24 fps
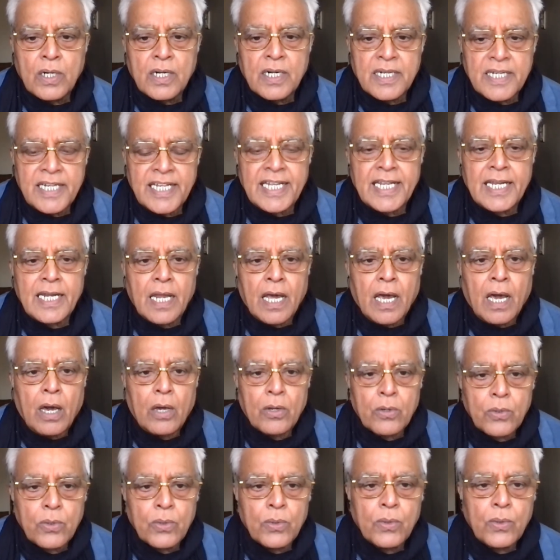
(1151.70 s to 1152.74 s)
De La
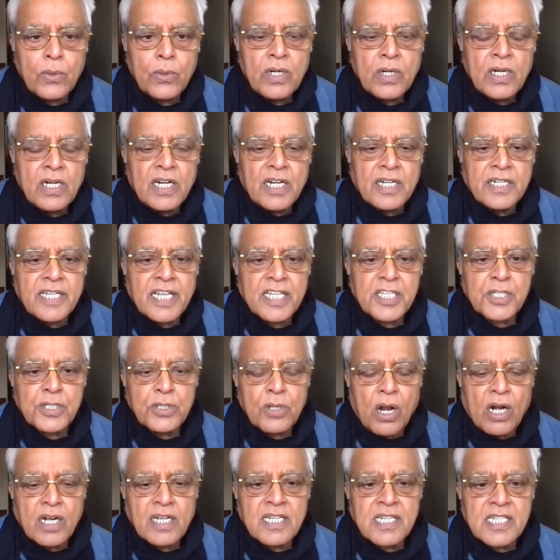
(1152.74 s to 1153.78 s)
Rue does
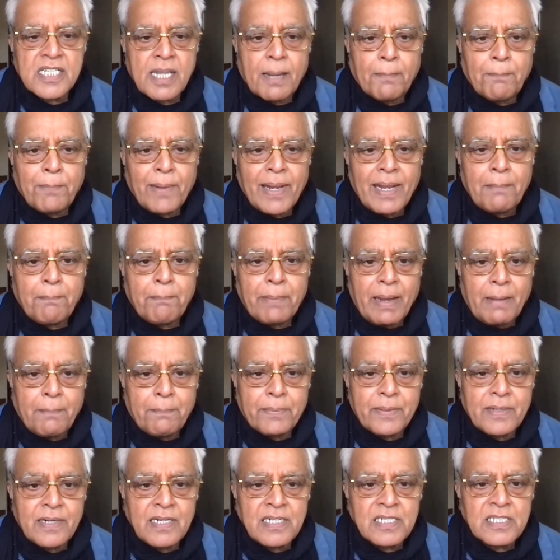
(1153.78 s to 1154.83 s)
not supply
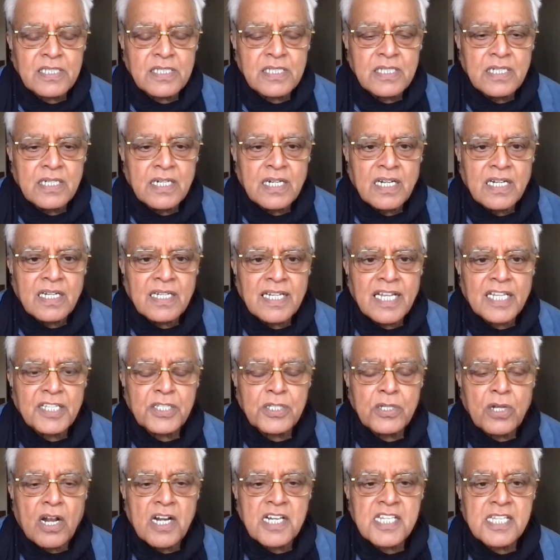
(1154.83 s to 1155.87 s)
papers, does
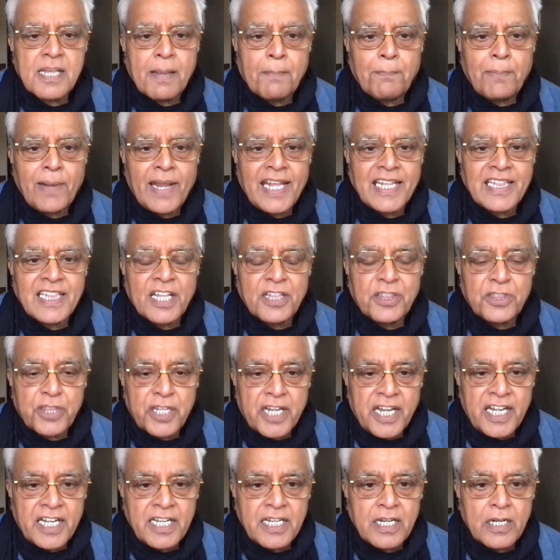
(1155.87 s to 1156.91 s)
not supply the
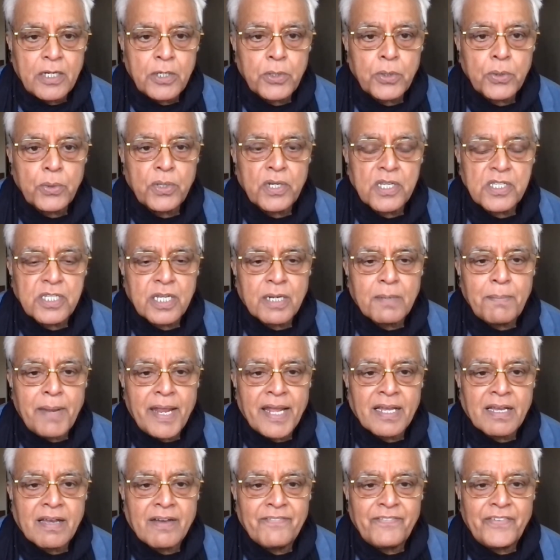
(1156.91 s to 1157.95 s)
thread to Reserve
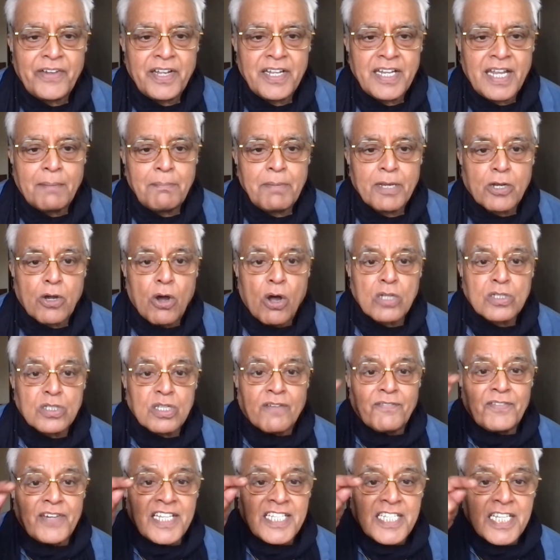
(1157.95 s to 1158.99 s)
Bank of India because
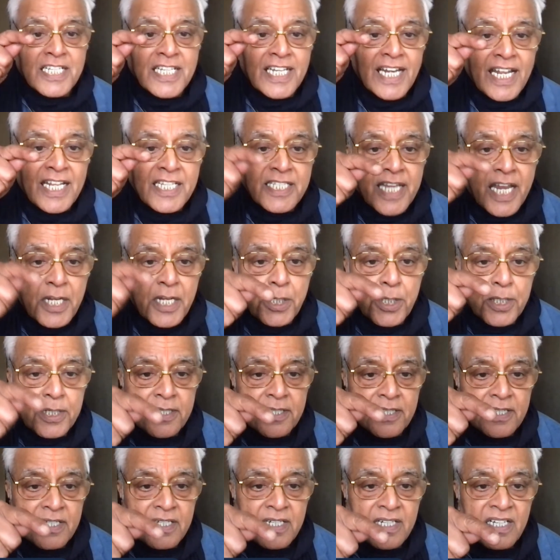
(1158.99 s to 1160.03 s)
of
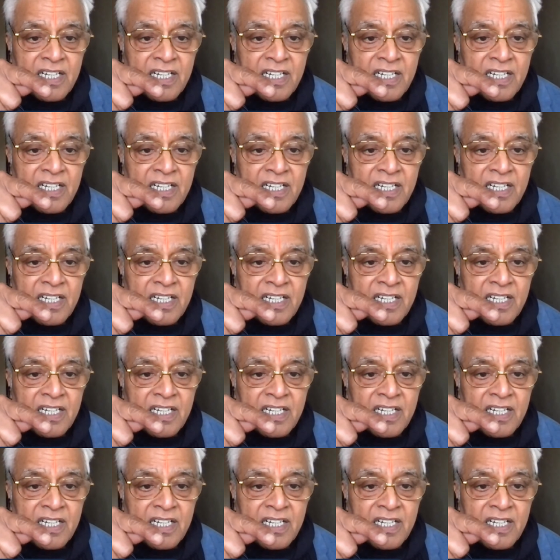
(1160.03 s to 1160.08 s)
digitalization.